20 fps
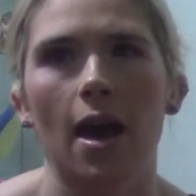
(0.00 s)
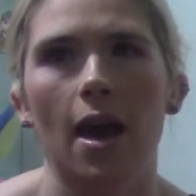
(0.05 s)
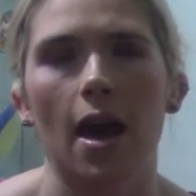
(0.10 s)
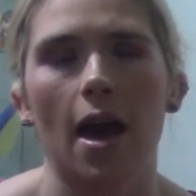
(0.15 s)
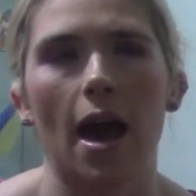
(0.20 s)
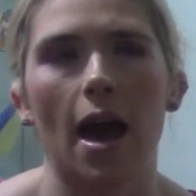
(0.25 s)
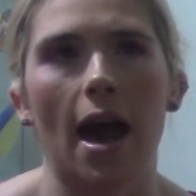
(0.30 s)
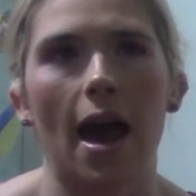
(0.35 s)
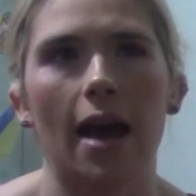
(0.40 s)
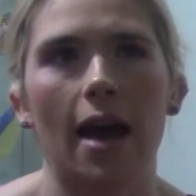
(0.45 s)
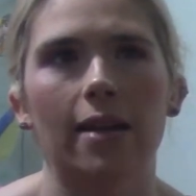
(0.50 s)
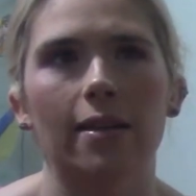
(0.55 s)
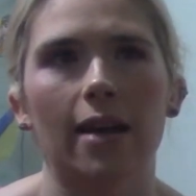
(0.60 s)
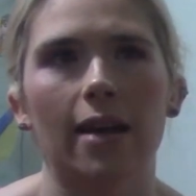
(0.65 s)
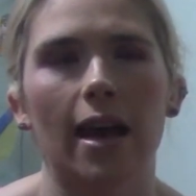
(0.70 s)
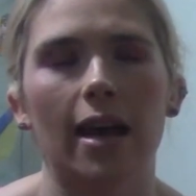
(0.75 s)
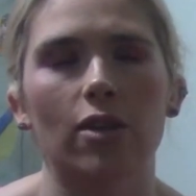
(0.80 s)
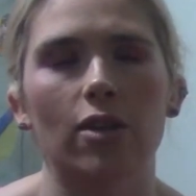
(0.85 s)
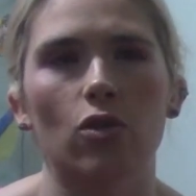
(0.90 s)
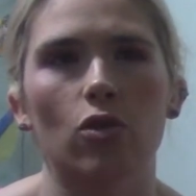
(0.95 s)
And
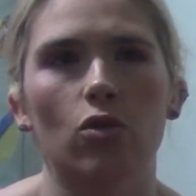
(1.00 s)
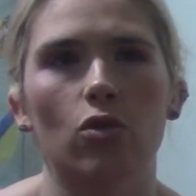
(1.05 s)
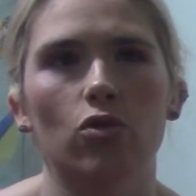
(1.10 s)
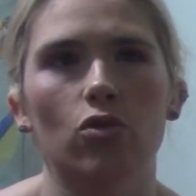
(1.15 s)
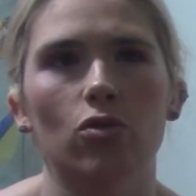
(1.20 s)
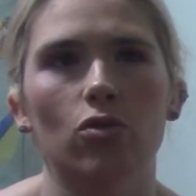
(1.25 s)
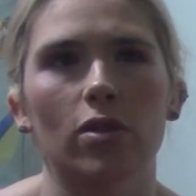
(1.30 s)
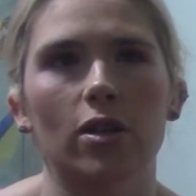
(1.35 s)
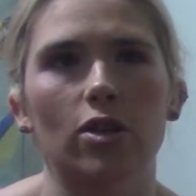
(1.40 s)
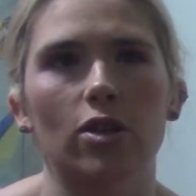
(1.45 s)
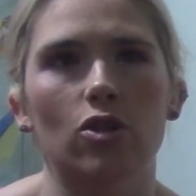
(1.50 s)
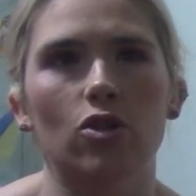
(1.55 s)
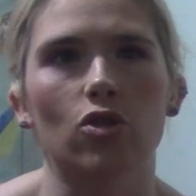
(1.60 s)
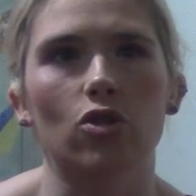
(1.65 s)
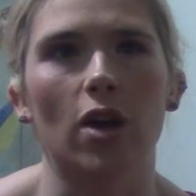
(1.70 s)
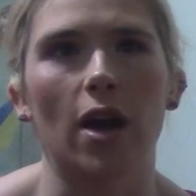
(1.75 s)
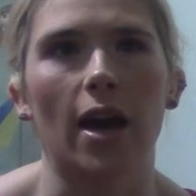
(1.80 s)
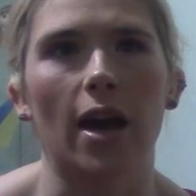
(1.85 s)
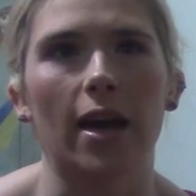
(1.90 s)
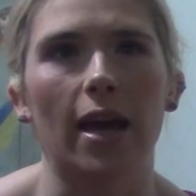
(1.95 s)
I'd also like to
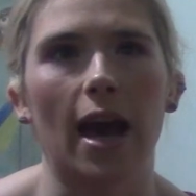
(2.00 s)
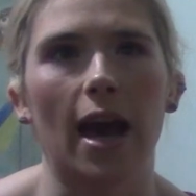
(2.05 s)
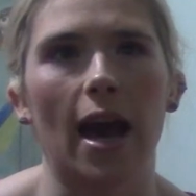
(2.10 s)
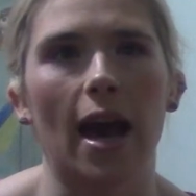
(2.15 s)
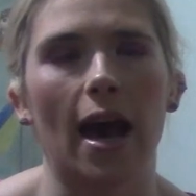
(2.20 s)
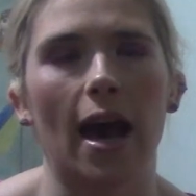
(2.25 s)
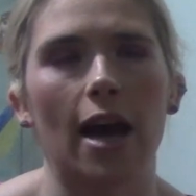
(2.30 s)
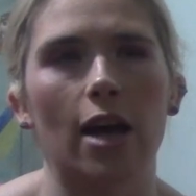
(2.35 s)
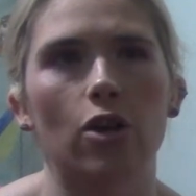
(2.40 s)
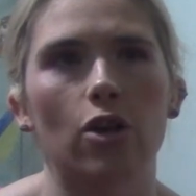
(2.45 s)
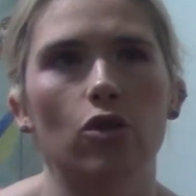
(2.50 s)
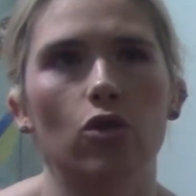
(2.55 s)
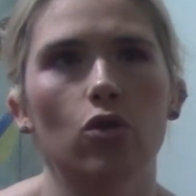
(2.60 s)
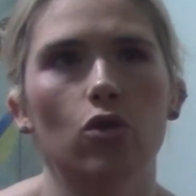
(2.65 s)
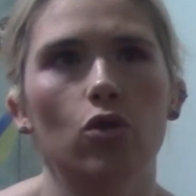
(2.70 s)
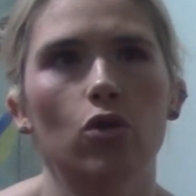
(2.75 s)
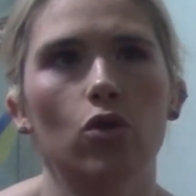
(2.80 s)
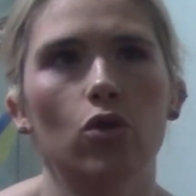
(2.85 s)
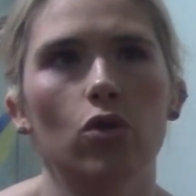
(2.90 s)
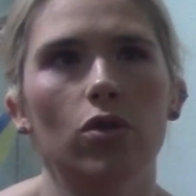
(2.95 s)
try a
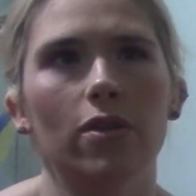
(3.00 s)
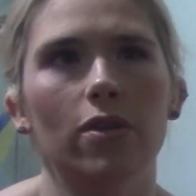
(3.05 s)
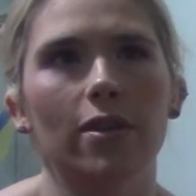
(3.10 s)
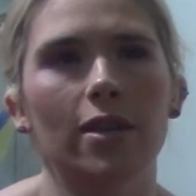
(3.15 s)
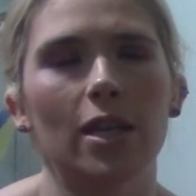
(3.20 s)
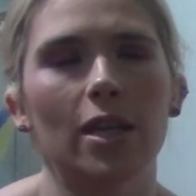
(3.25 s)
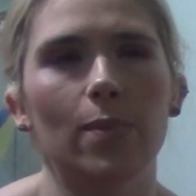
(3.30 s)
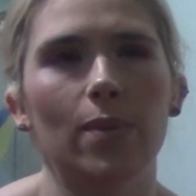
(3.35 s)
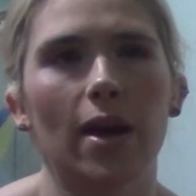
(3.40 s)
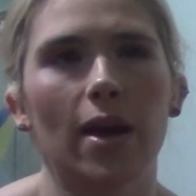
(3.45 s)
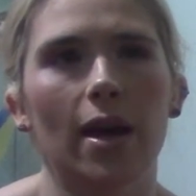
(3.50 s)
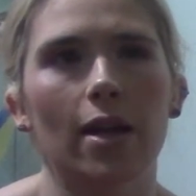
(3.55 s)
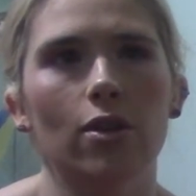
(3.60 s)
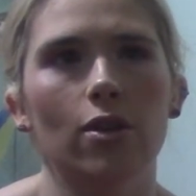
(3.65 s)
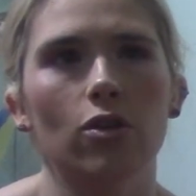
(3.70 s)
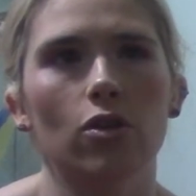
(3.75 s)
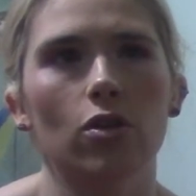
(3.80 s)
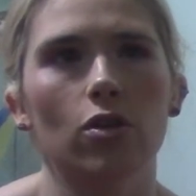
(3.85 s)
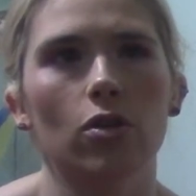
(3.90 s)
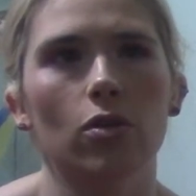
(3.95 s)
new tea
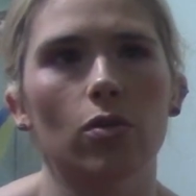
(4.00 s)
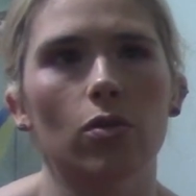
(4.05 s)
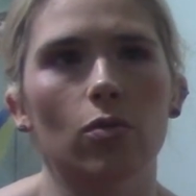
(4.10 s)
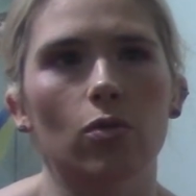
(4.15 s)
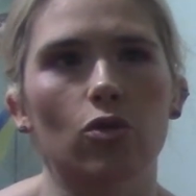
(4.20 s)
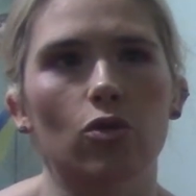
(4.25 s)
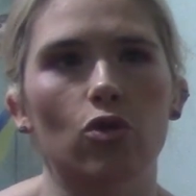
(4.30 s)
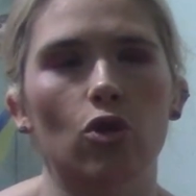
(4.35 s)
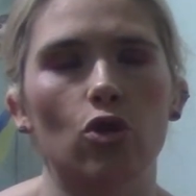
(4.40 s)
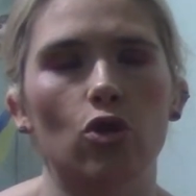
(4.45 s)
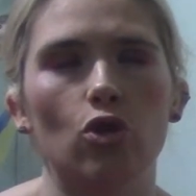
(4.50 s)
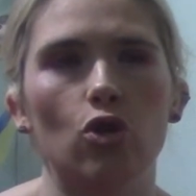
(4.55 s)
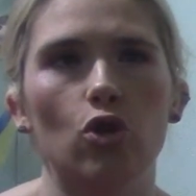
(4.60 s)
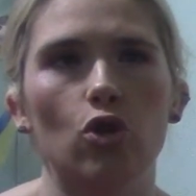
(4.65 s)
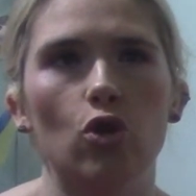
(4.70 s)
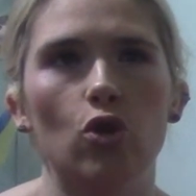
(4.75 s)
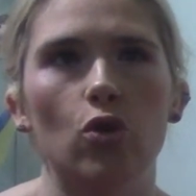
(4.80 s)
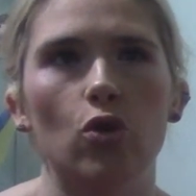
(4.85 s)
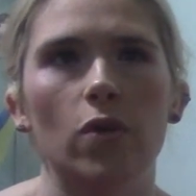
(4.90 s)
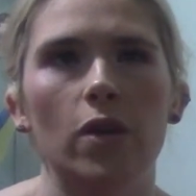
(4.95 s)
brand, well it's not
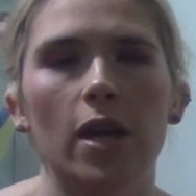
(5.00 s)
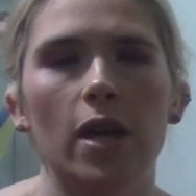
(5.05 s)
new,